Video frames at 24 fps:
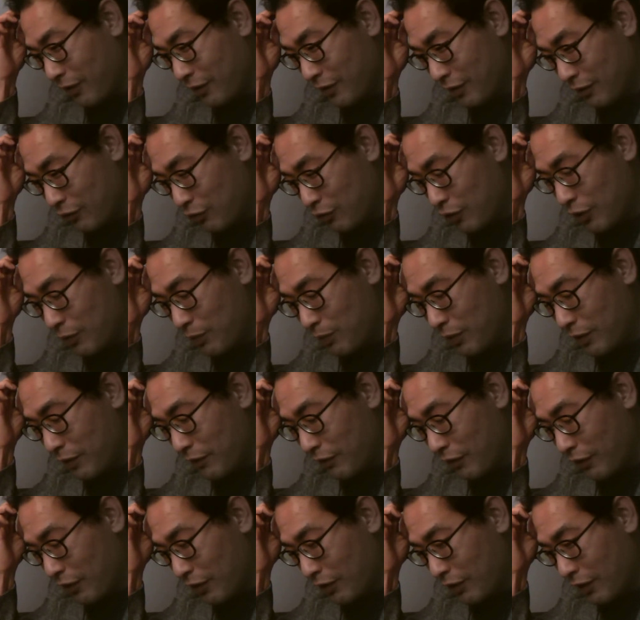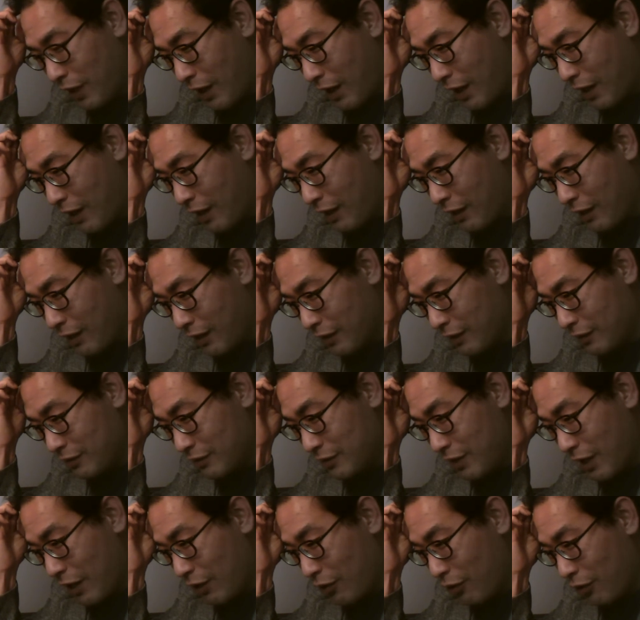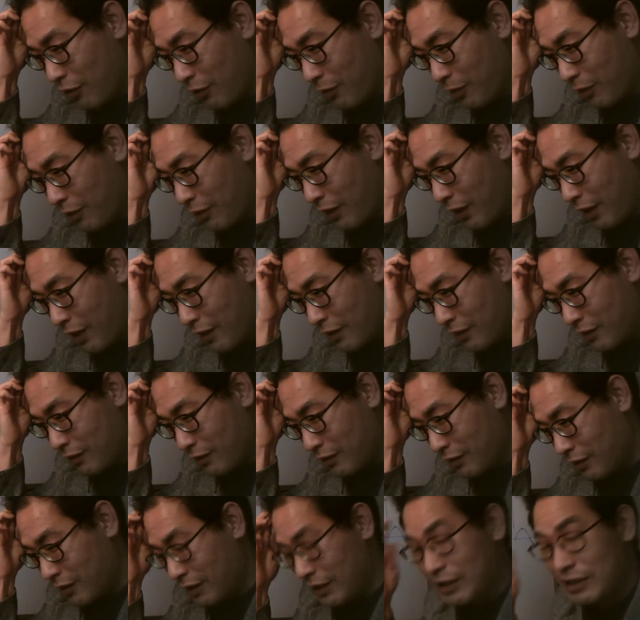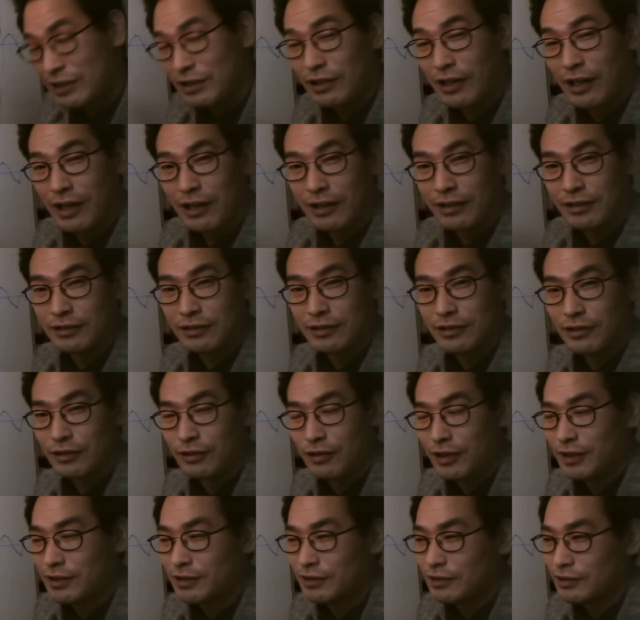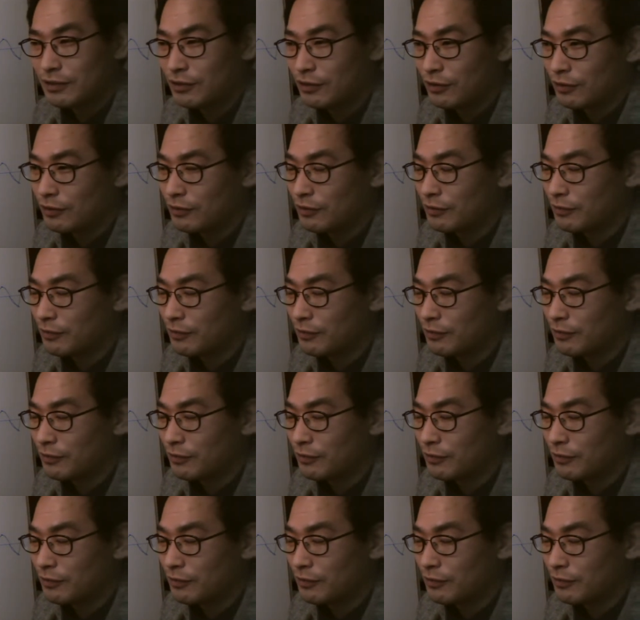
she preferred Jacob, okay, Israel, all right. So